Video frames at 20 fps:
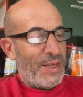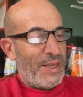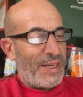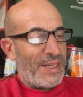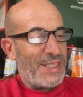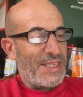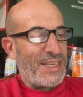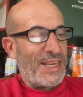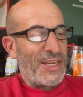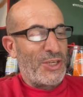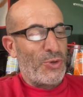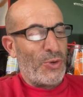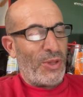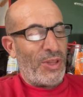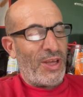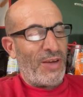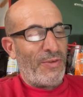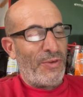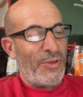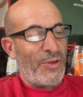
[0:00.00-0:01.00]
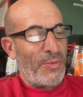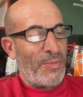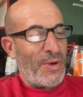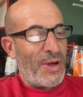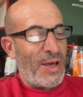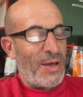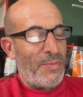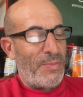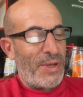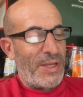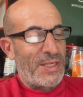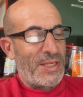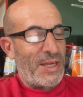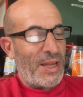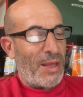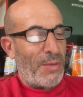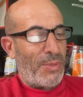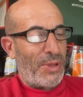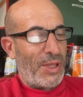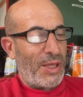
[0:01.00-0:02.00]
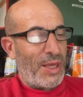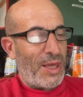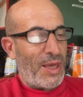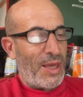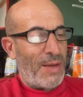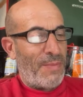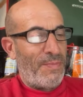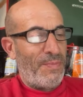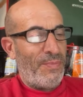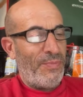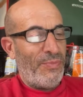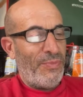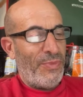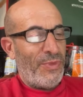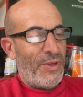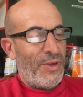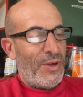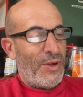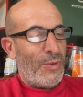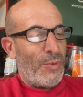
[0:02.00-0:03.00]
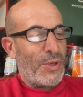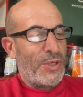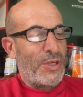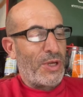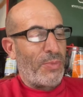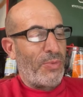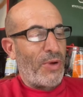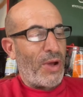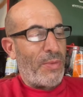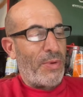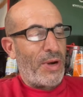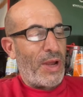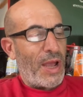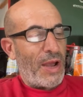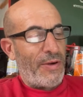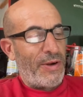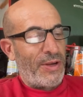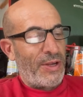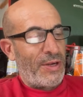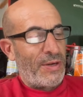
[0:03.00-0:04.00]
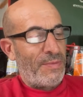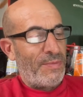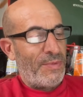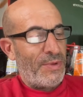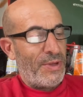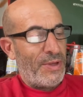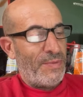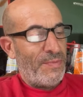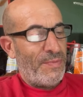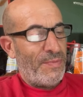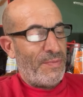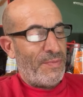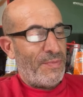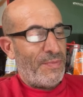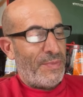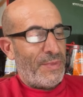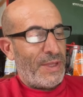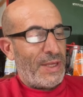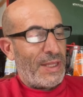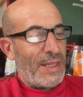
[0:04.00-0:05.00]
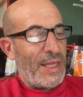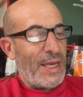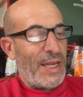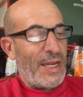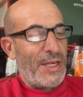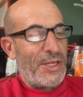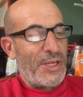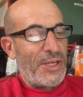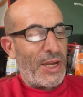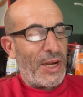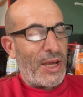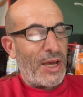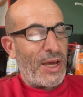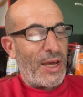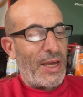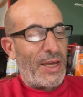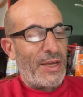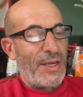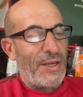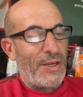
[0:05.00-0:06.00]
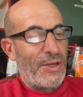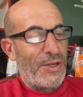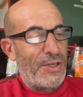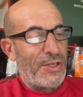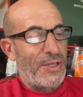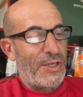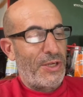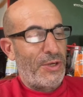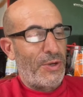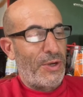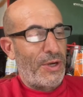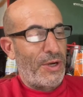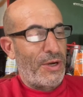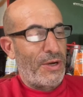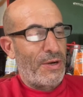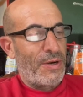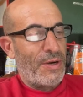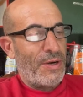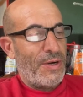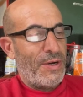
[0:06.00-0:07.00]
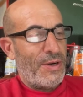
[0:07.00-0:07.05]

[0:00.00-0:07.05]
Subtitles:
Consensual Love with Your Mom, best name in the game. What's up, Robert Harrington? Lady Jedi, good to see you here.